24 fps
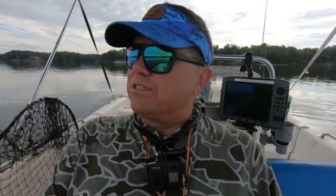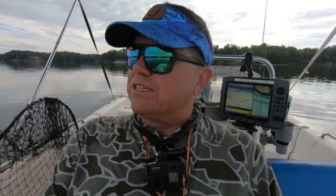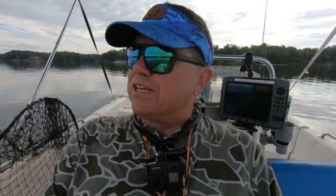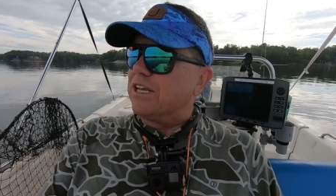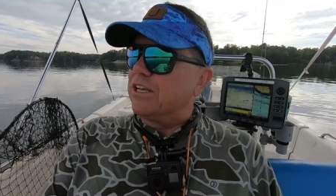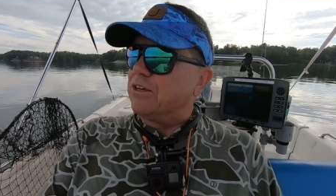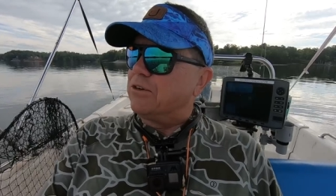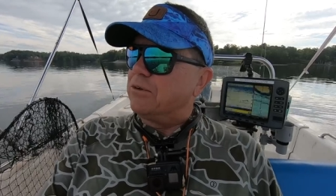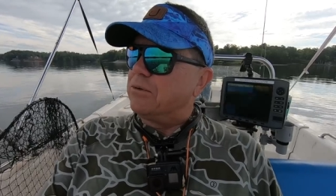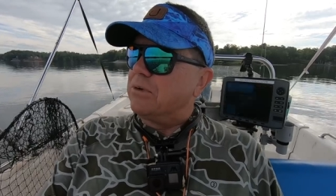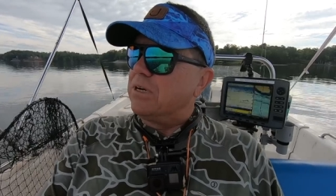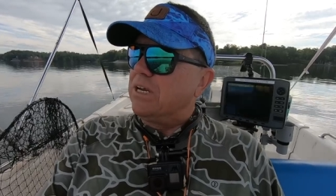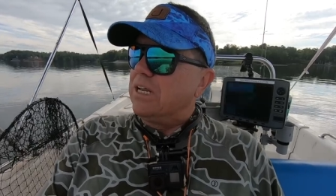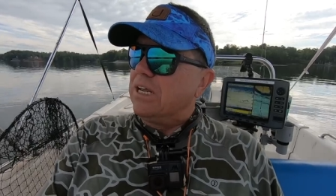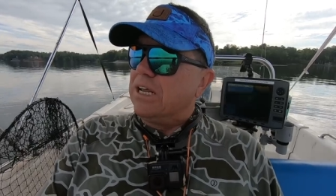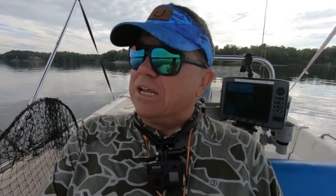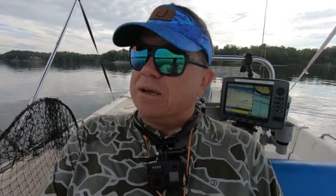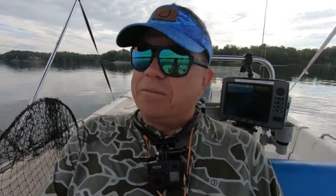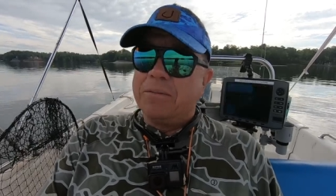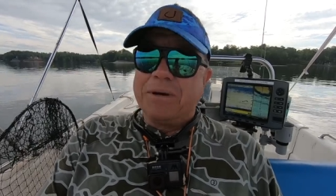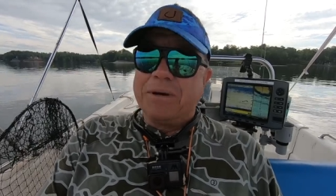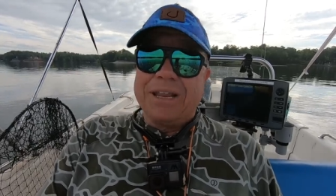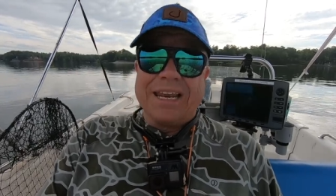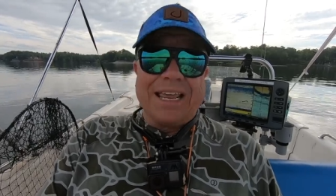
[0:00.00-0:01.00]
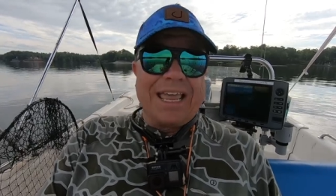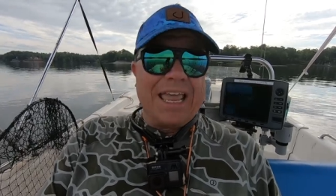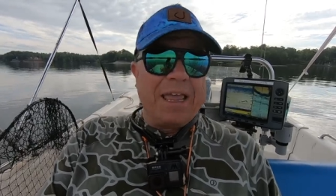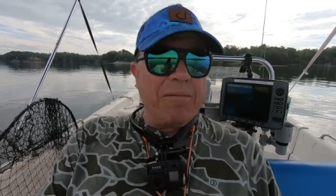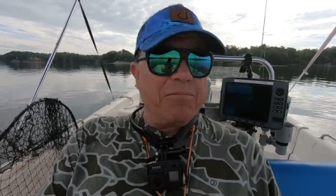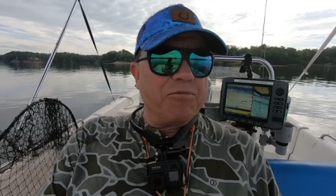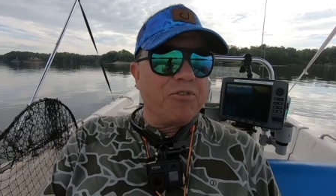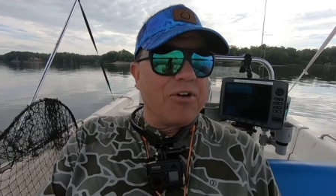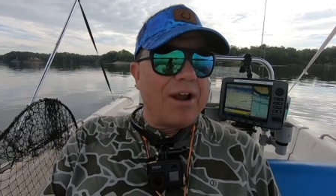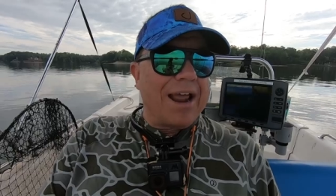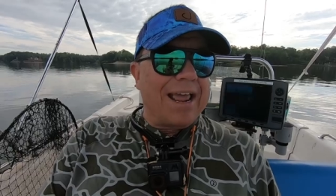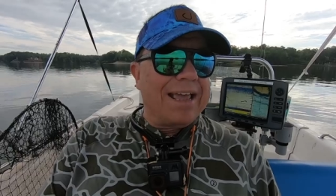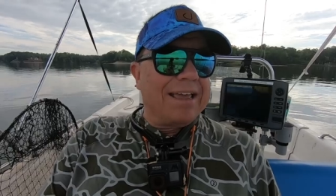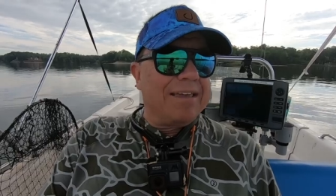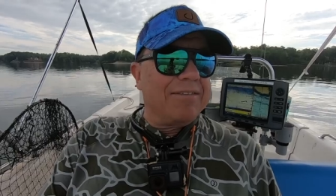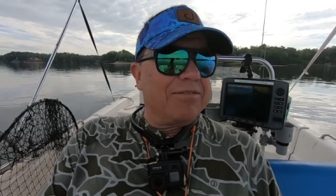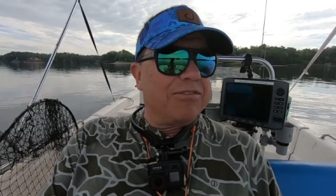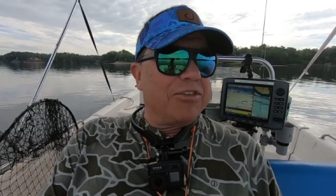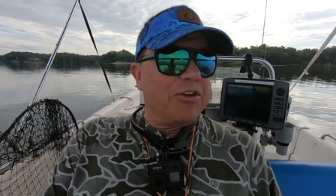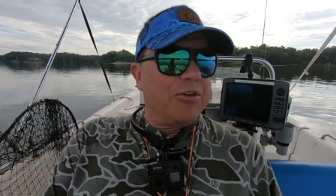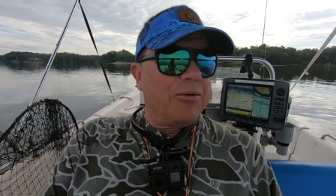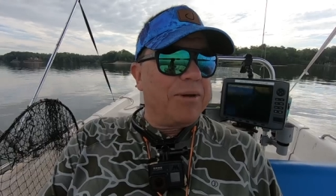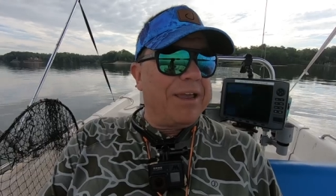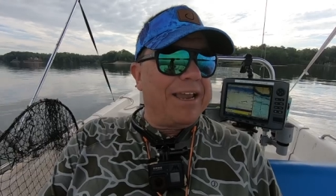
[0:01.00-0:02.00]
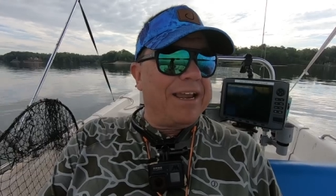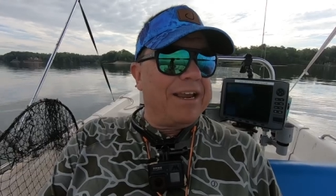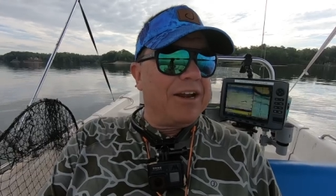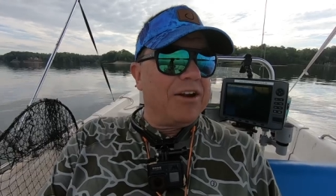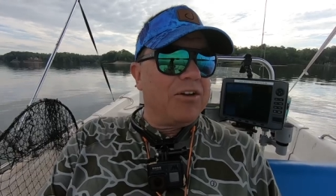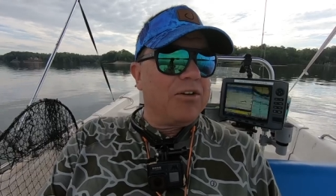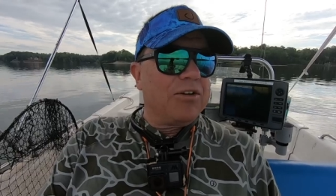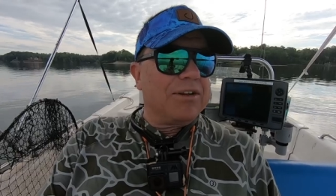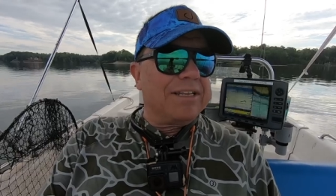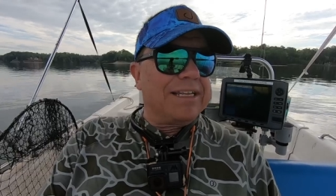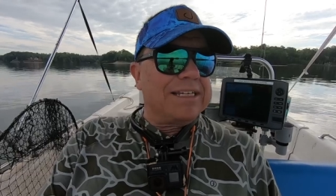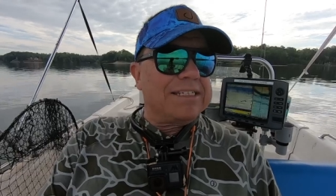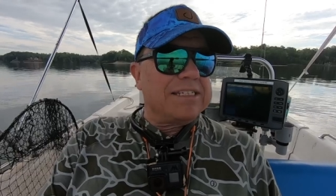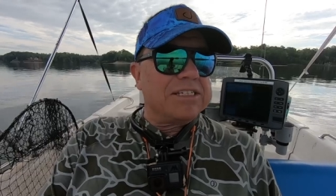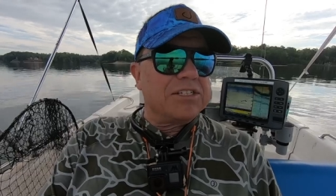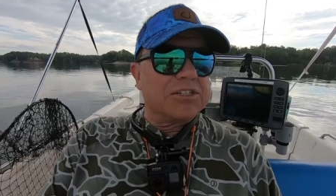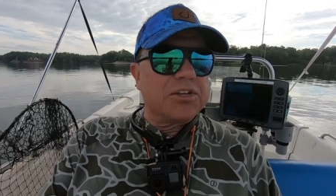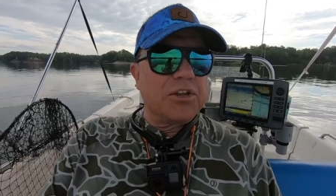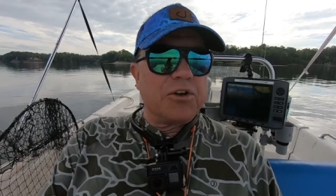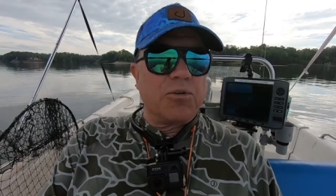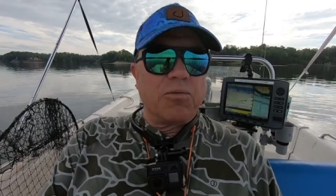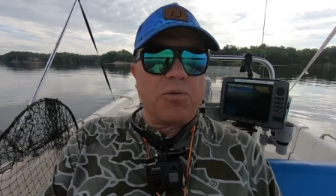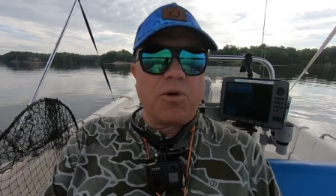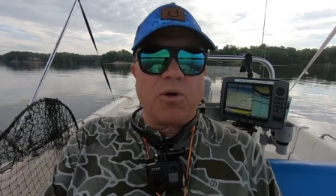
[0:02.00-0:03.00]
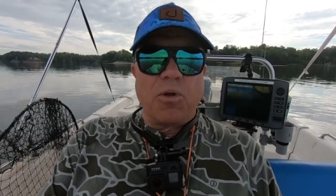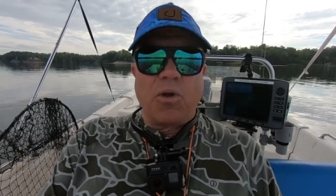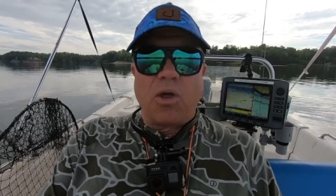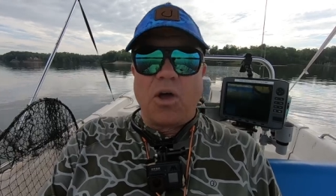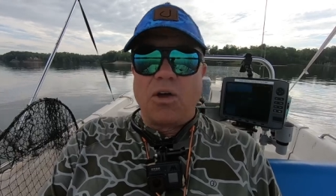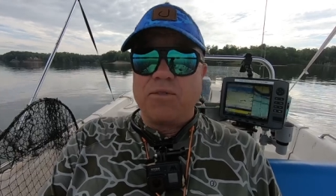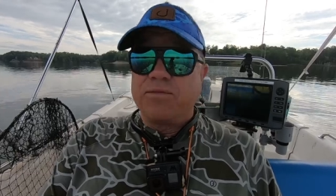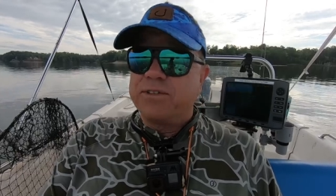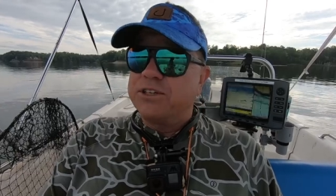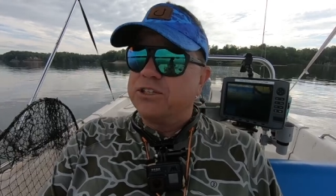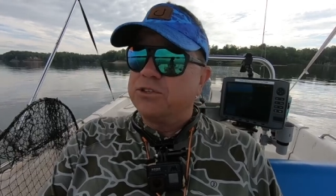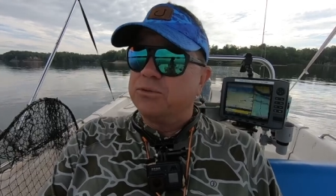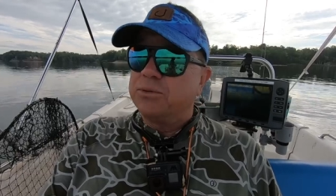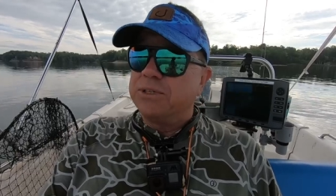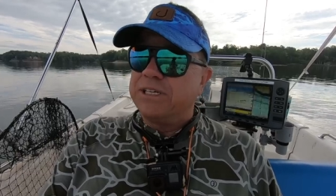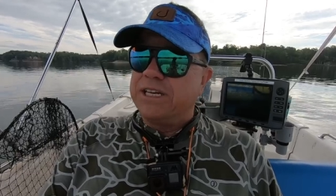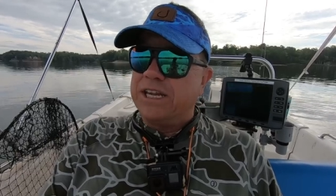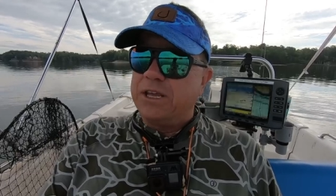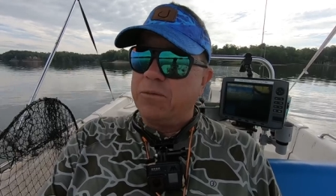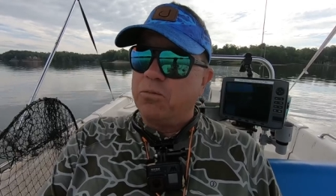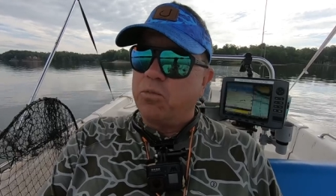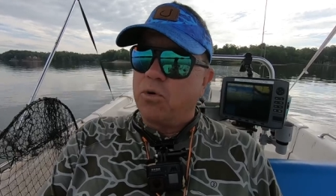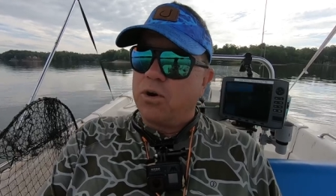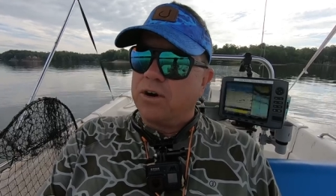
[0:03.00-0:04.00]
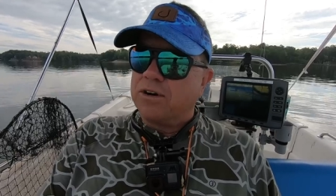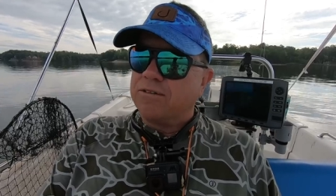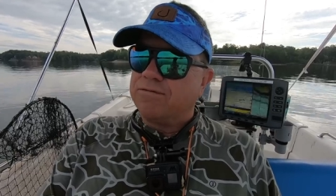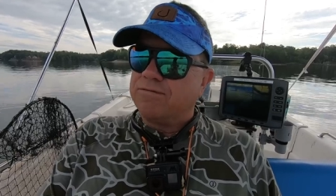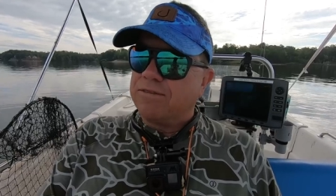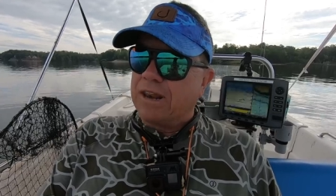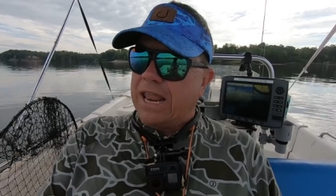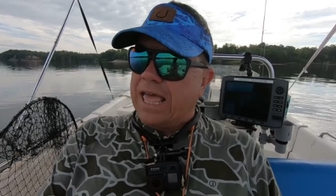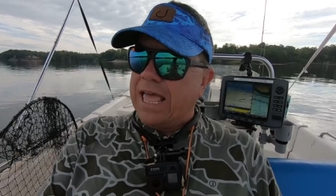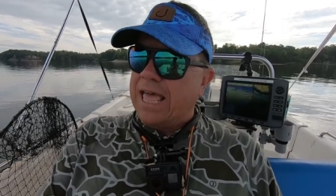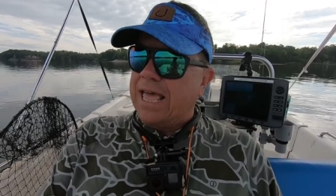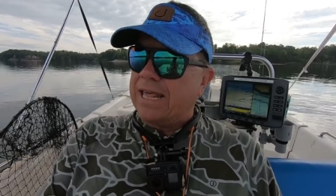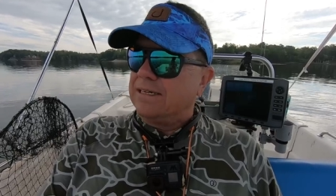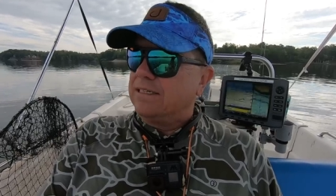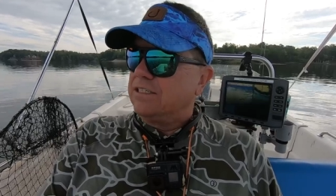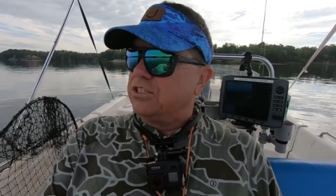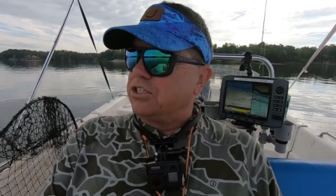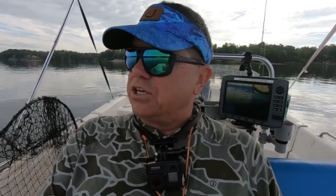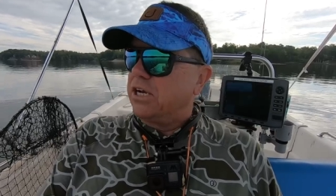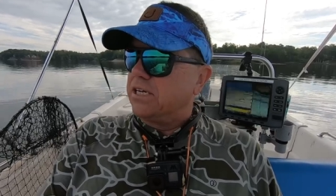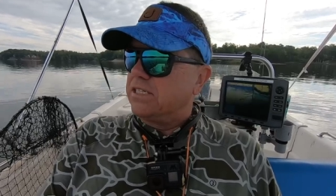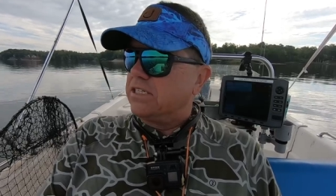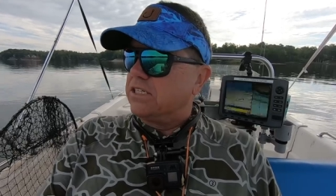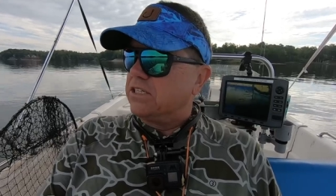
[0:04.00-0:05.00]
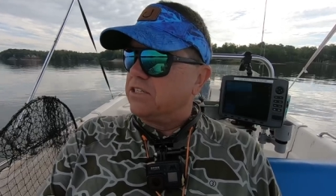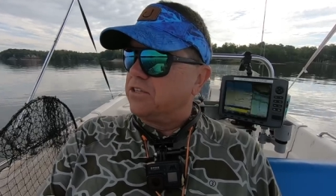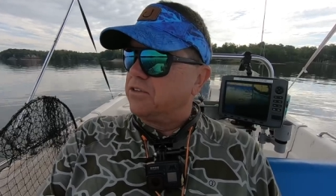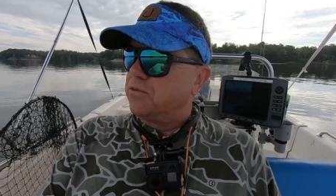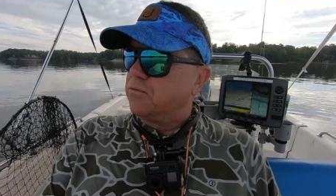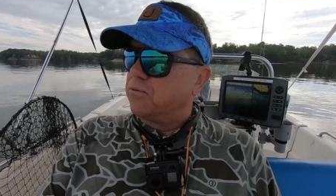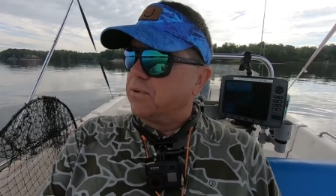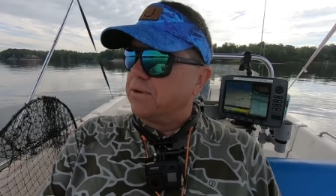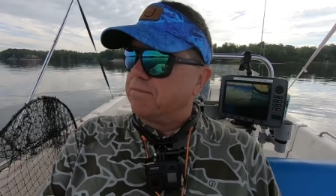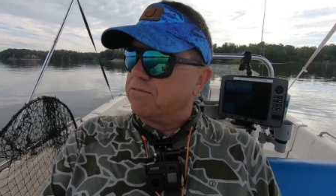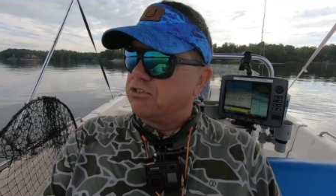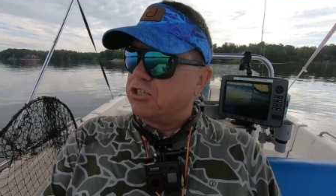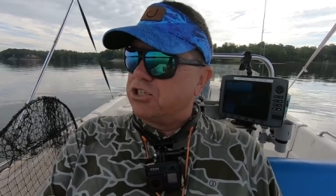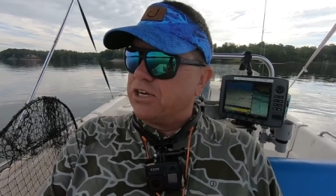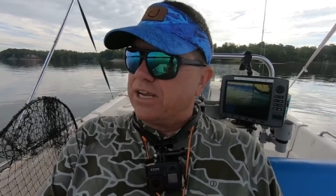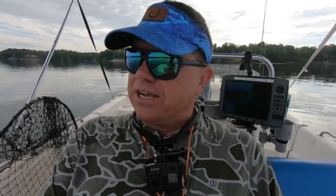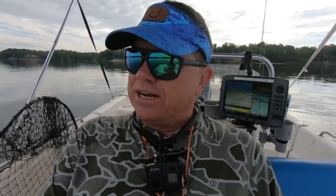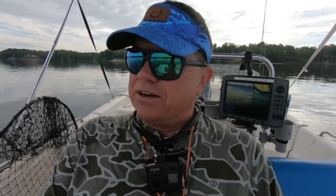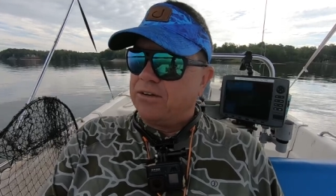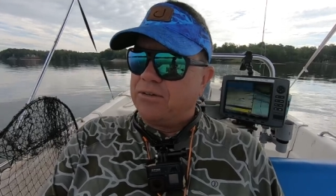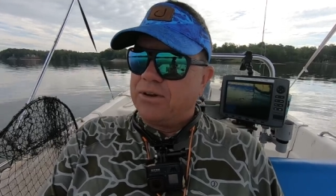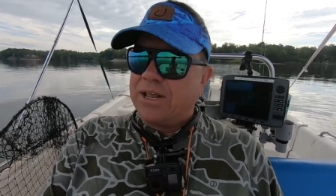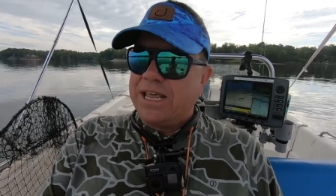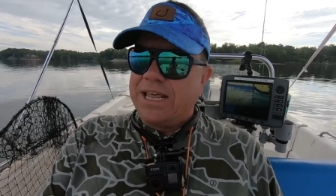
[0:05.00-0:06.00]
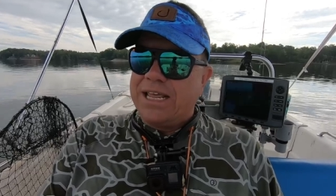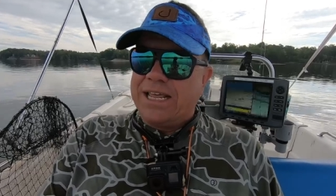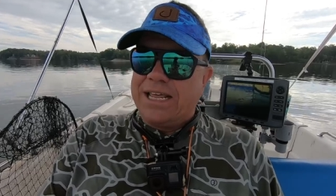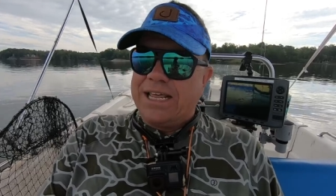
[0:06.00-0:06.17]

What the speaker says: So I'm going to keep dragging through here. This is going to roll off into a deep water flat adjacent to the river channel.